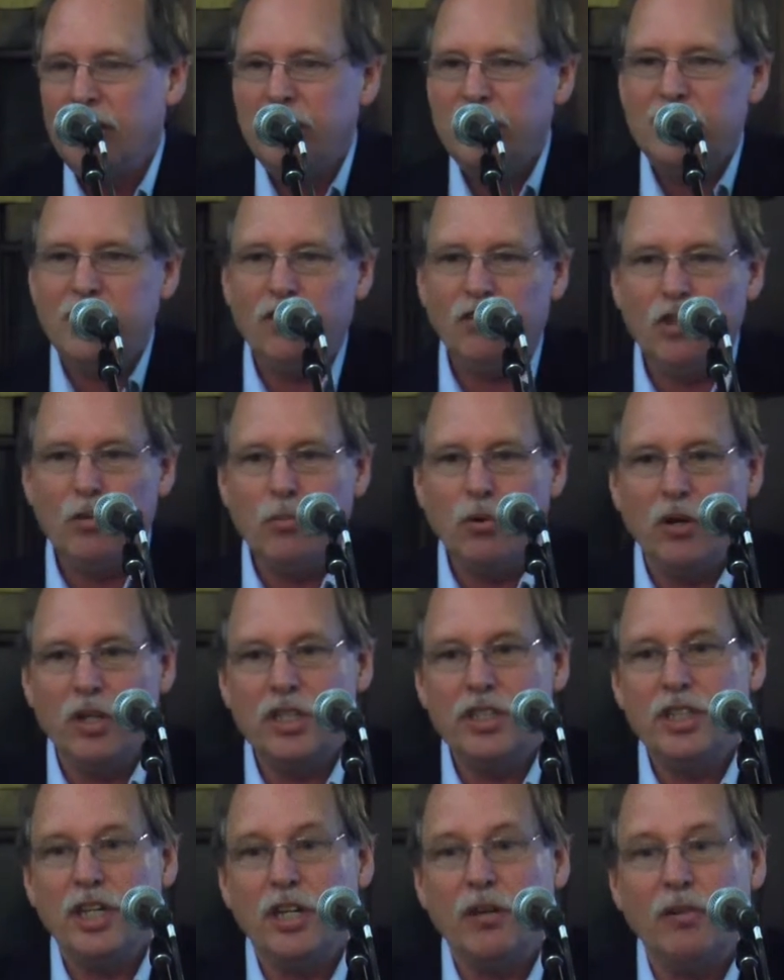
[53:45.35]
several
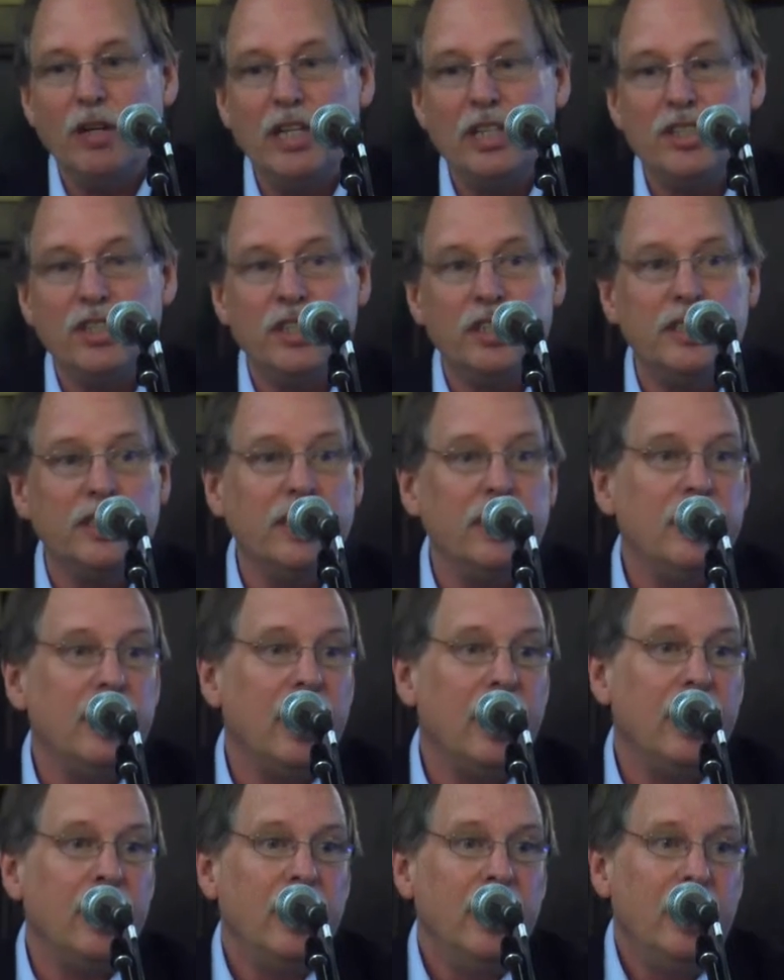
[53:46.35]
more generations, and
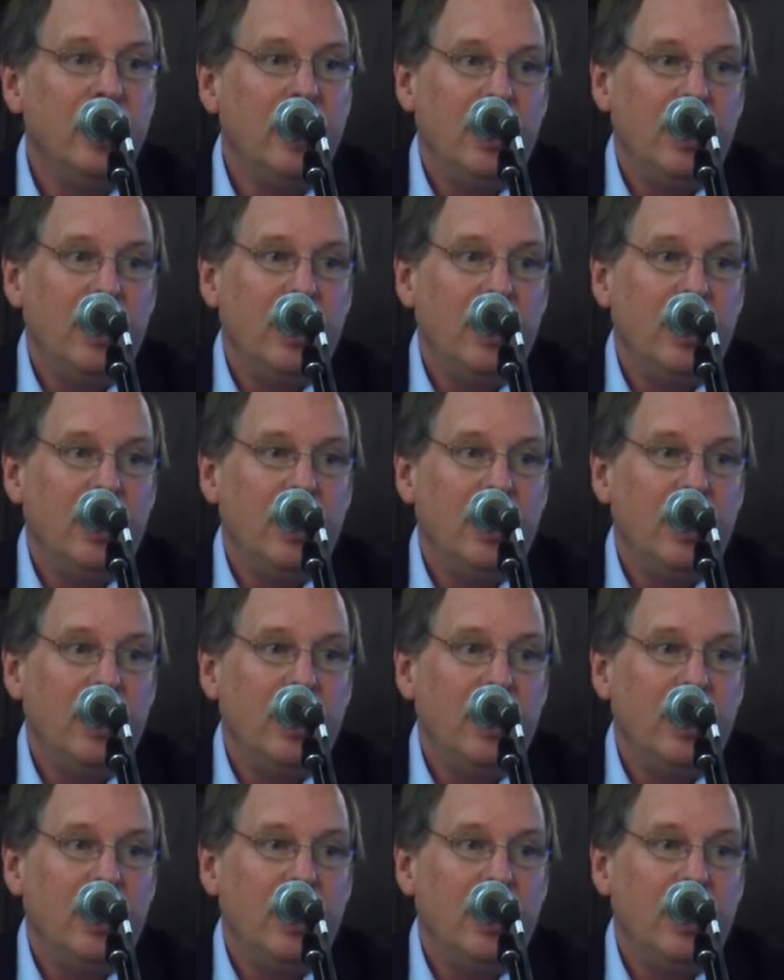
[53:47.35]
that